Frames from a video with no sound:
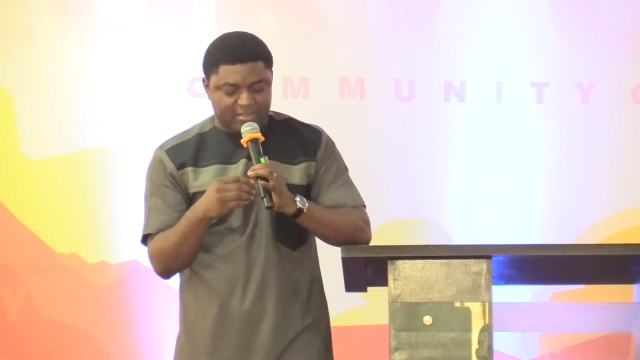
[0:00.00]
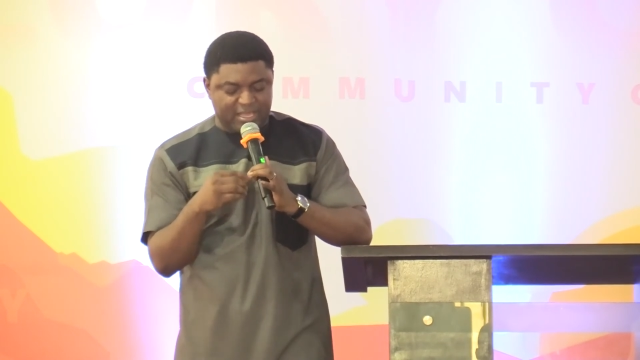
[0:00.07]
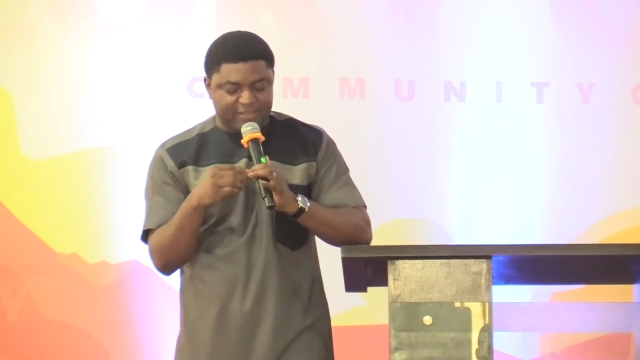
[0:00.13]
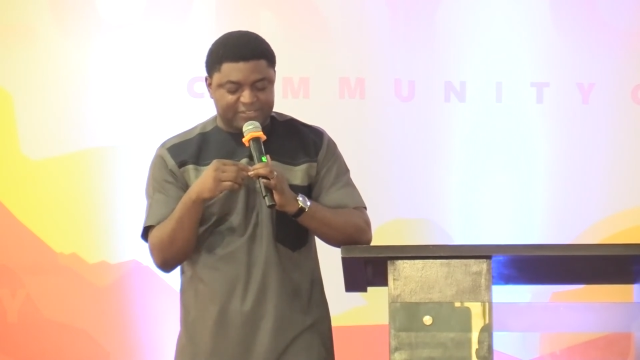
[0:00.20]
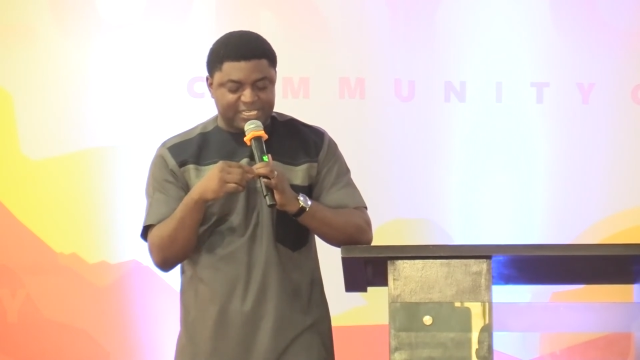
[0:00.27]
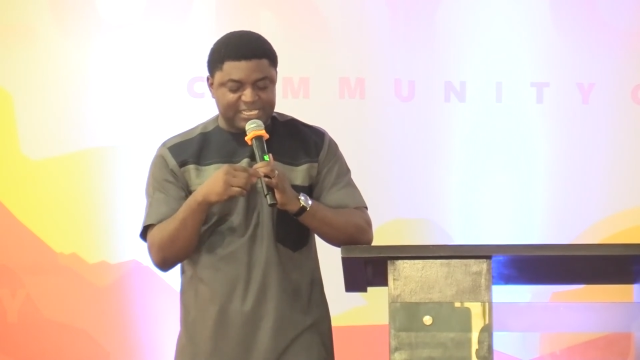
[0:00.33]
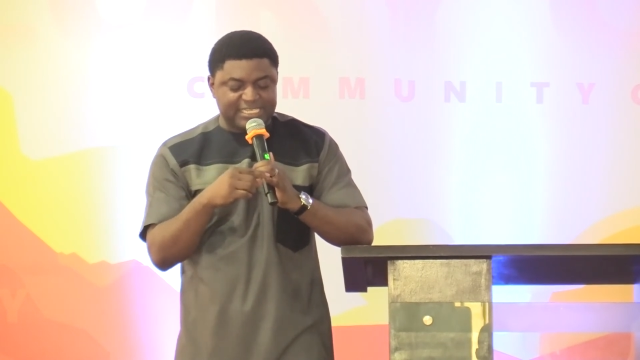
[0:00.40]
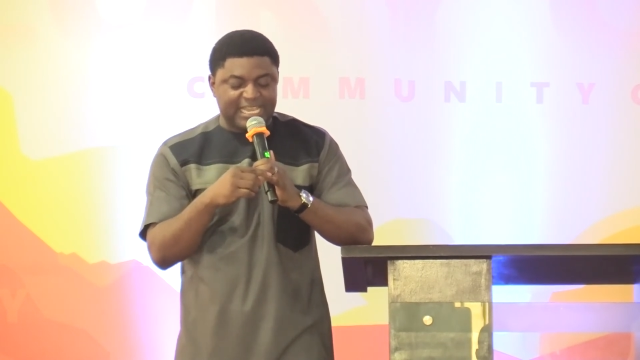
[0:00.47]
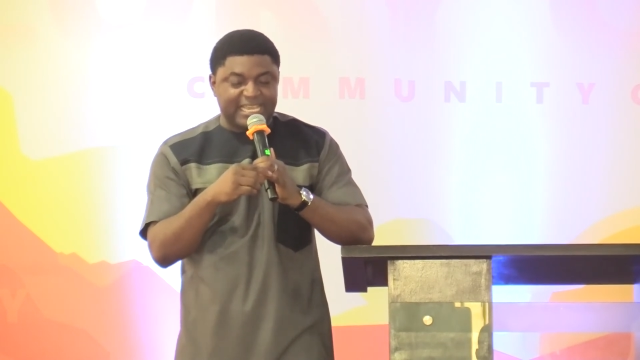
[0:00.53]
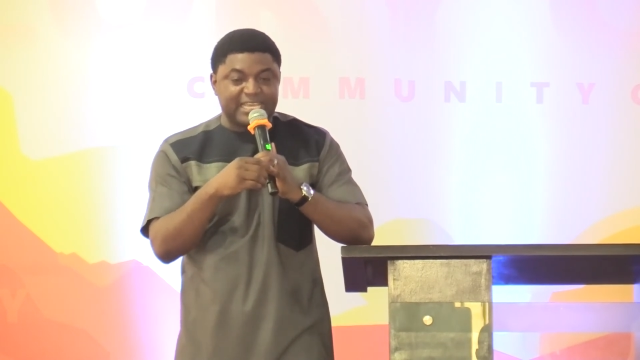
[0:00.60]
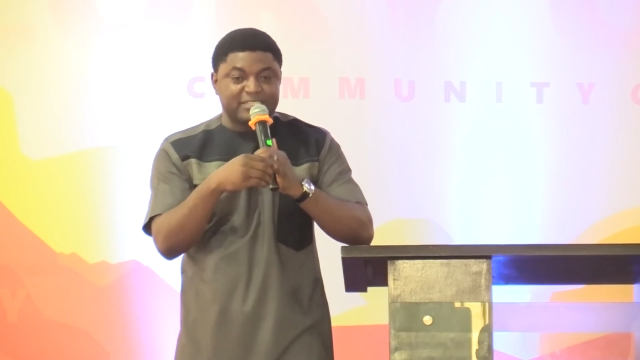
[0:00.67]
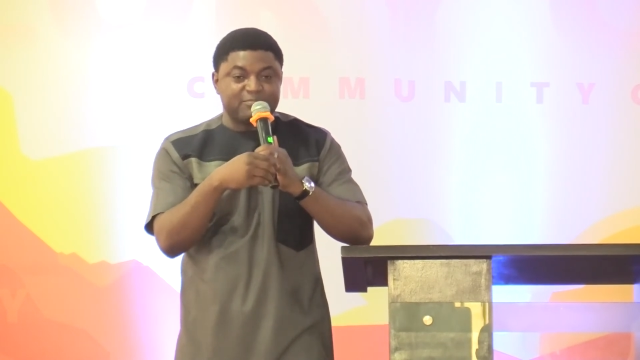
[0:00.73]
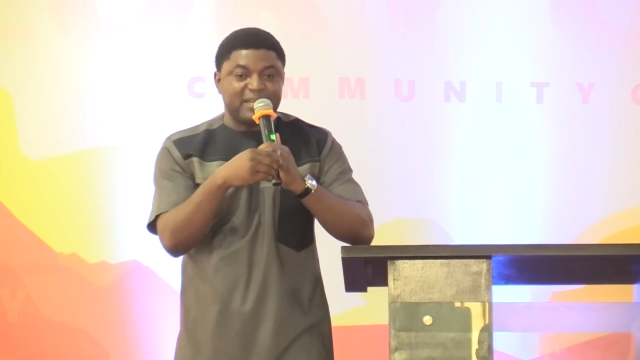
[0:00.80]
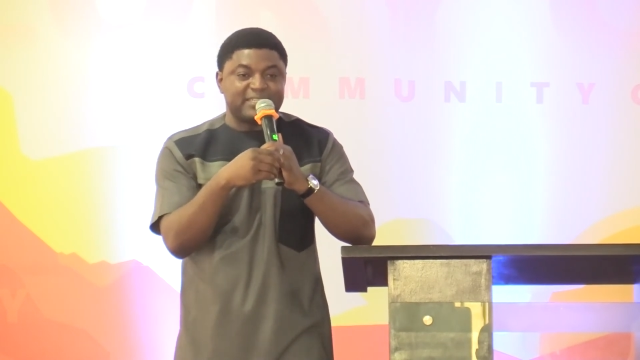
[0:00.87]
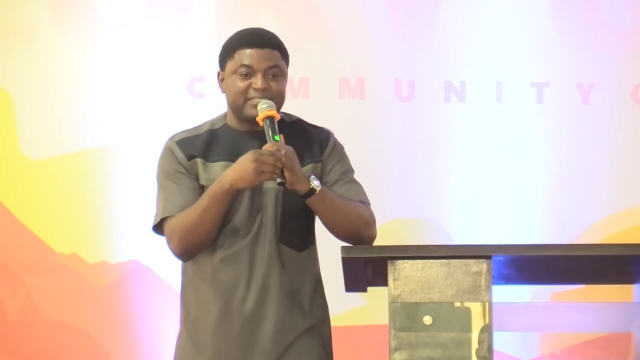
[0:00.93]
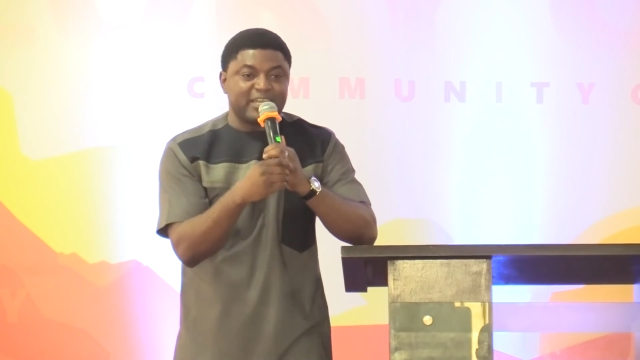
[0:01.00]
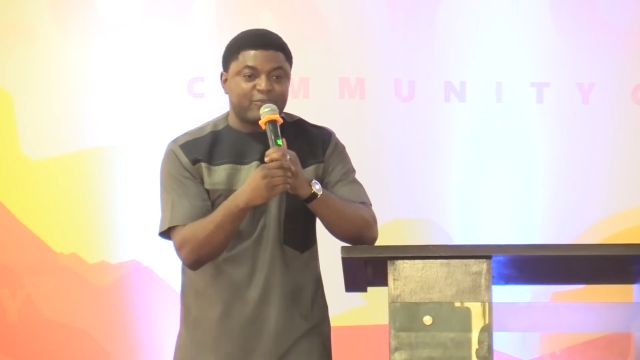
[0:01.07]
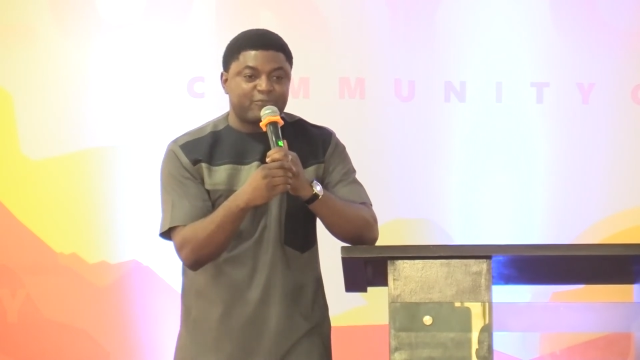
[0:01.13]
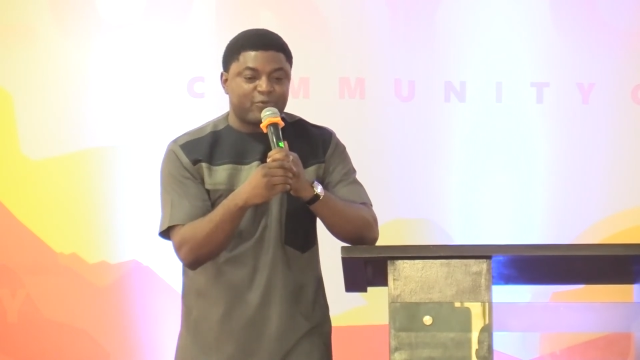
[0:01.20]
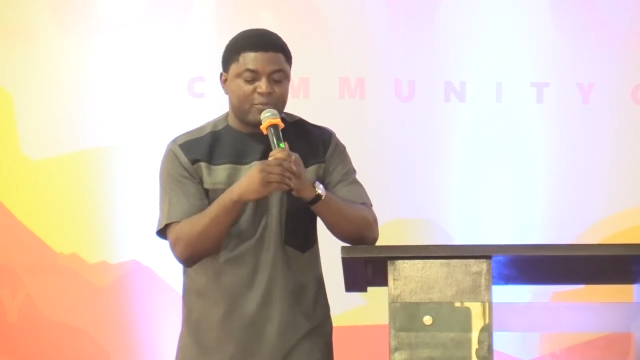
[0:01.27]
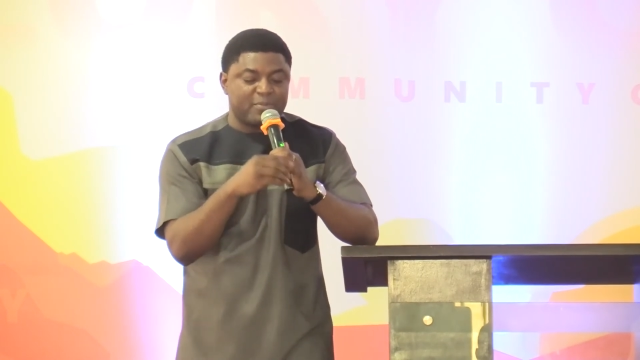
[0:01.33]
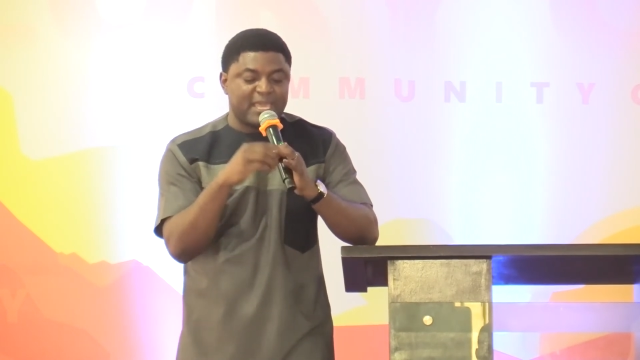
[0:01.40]
You have changed engagement
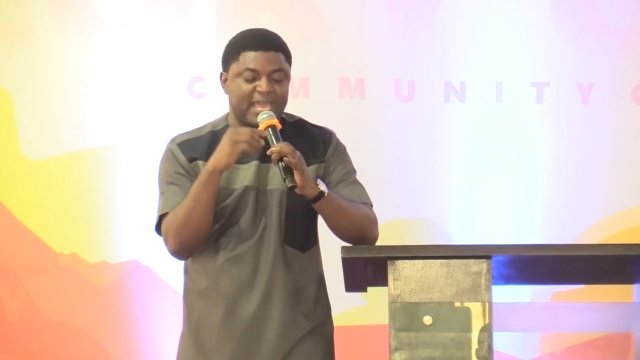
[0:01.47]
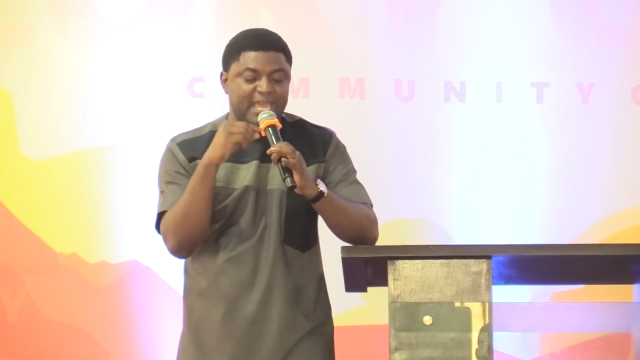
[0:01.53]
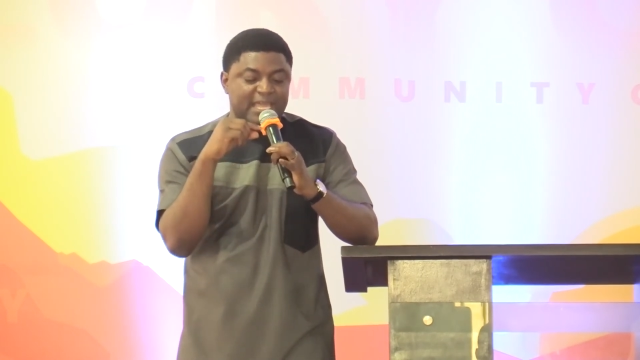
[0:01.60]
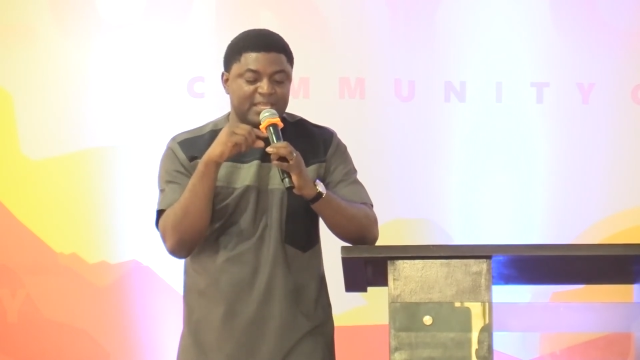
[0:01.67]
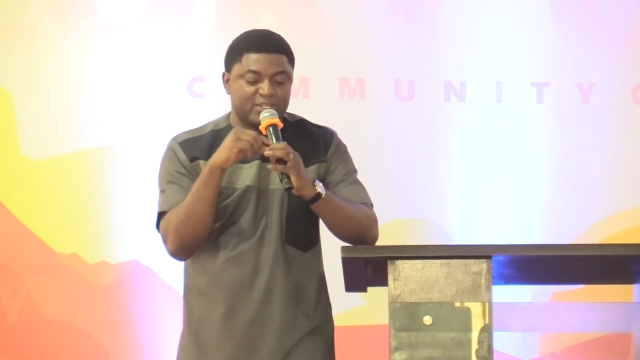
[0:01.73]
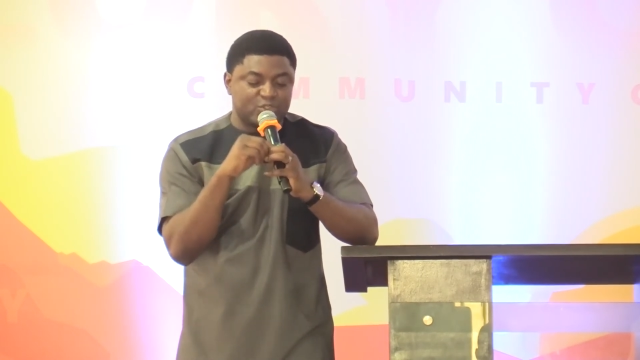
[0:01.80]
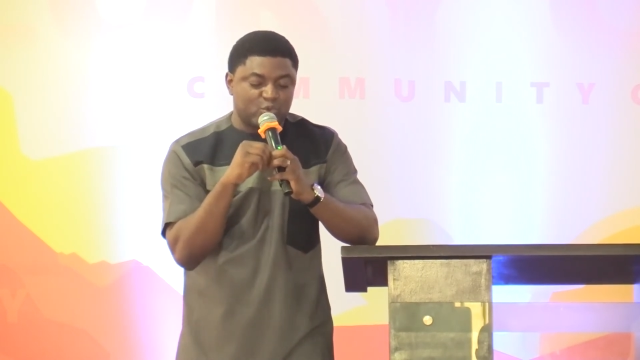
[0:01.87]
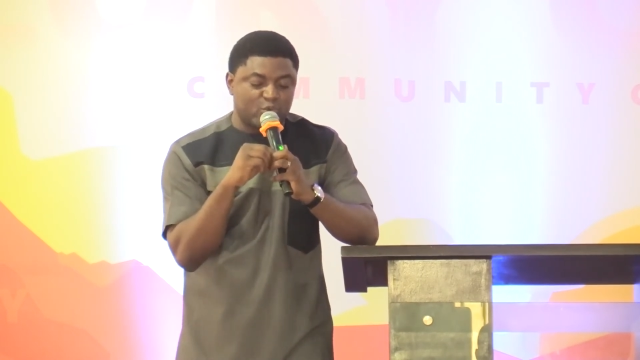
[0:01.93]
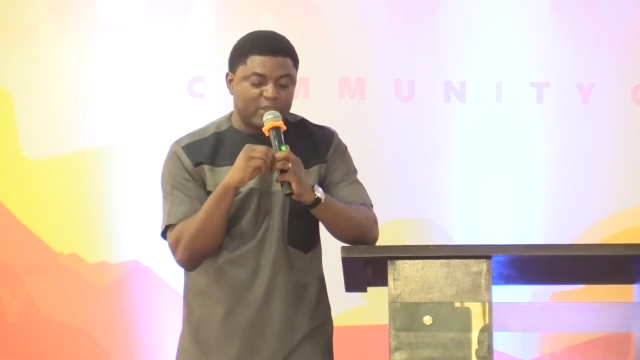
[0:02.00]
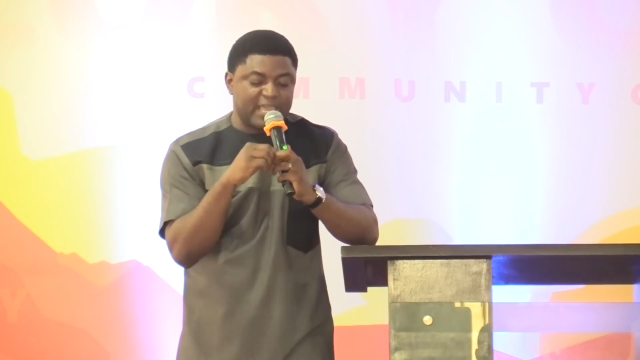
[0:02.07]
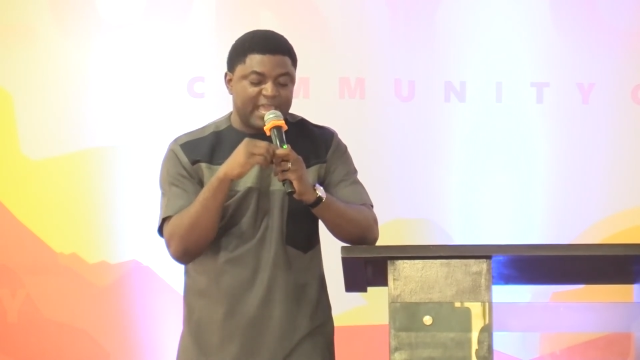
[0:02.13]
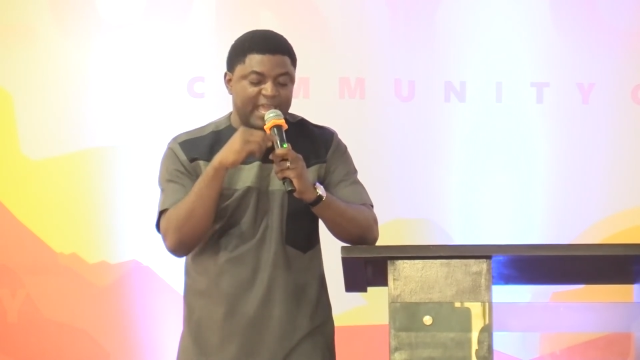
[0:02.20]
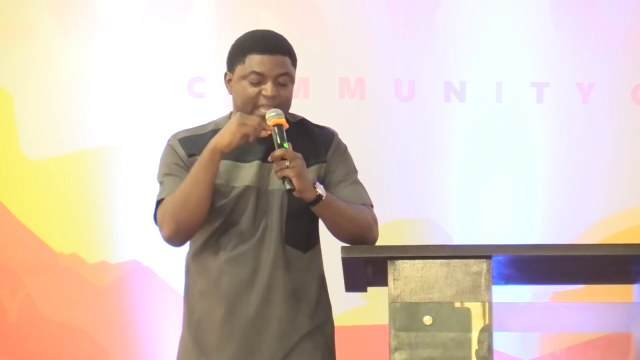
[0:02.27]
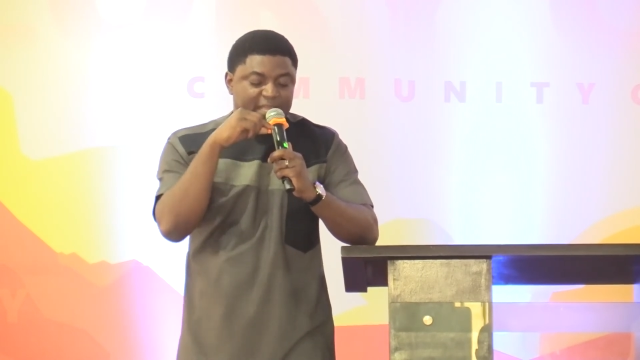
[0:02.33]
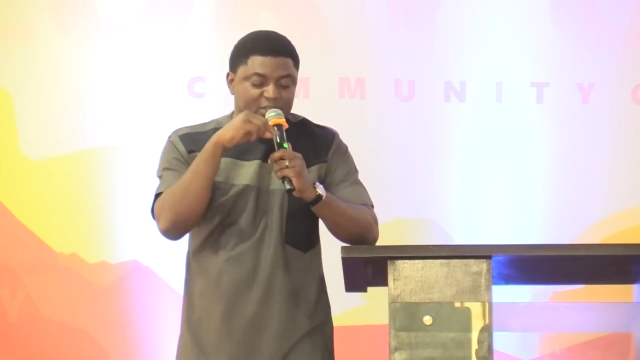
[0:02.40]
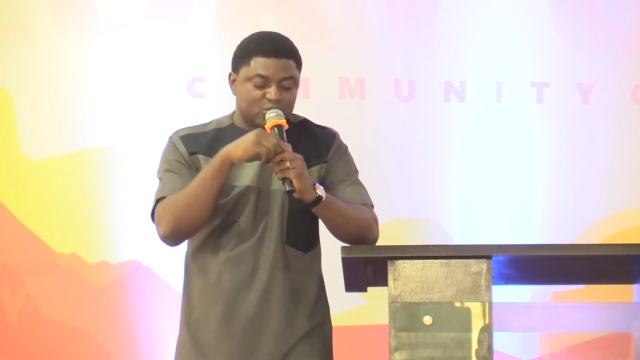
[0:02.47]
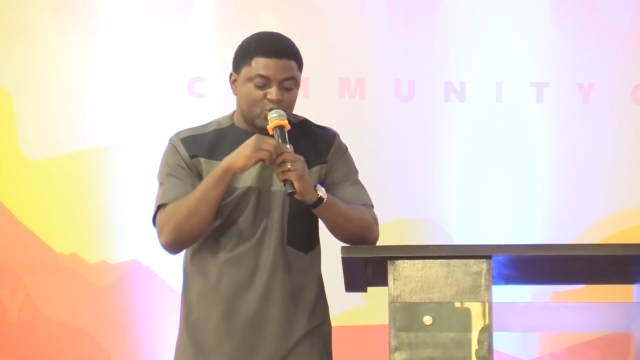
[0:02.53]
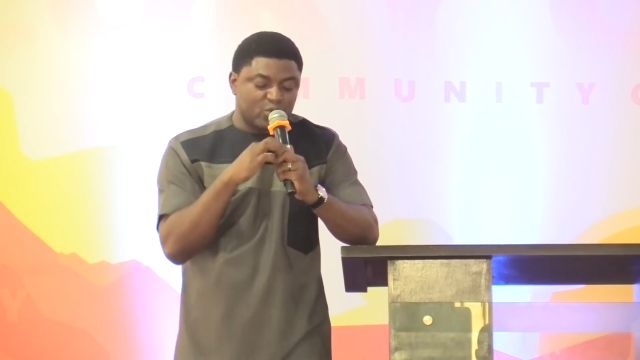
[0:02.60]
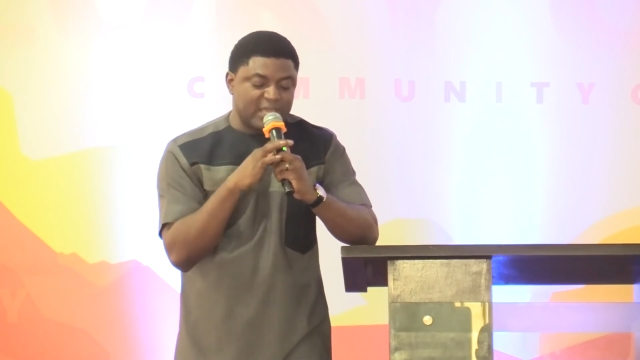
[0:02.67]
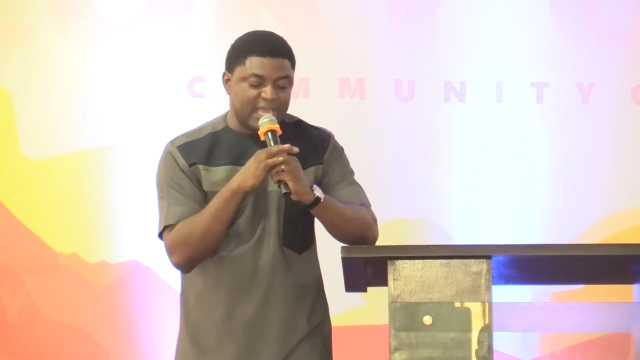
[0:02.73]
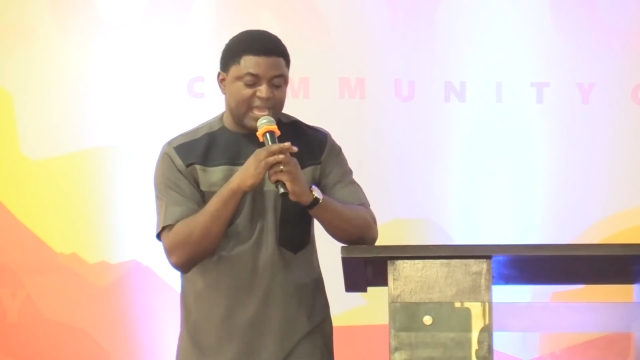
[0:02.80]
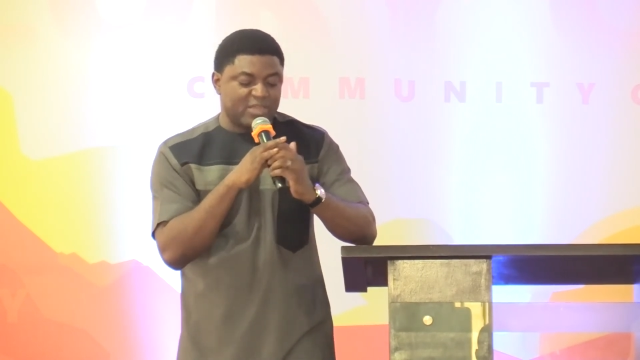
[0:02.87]
ring from here to here
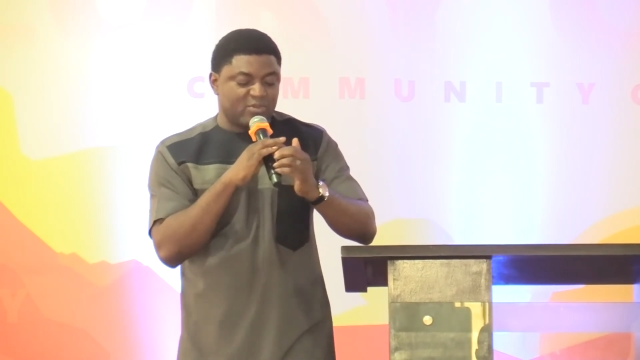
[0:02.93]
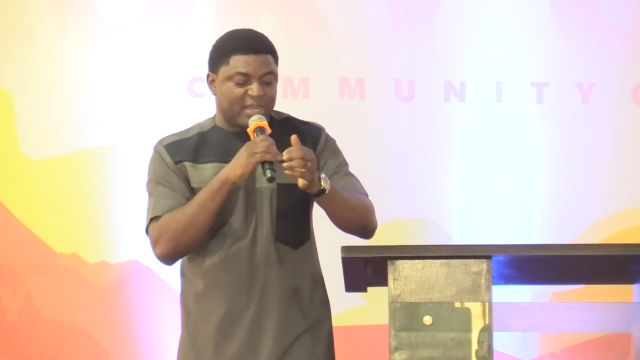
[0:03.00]
to here.